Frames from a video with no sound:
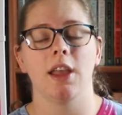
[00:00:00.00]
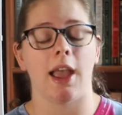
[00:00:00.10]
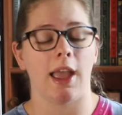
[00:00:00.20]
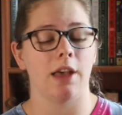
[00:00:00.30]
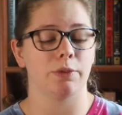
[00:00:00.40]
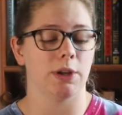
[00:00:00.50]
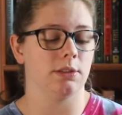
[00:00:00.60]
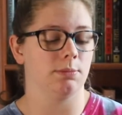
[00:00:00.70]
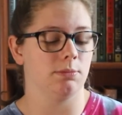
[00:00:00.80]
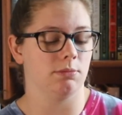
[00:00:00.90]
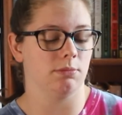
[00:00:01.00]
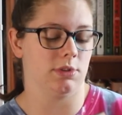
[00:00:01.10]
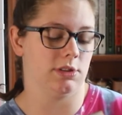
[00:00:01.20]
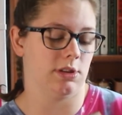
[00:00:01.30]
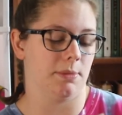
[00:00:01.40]
I have read
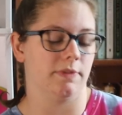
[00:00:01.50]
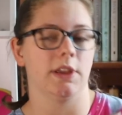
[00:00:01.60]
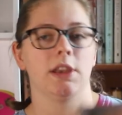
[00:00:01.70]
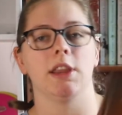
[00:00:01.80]
some of it.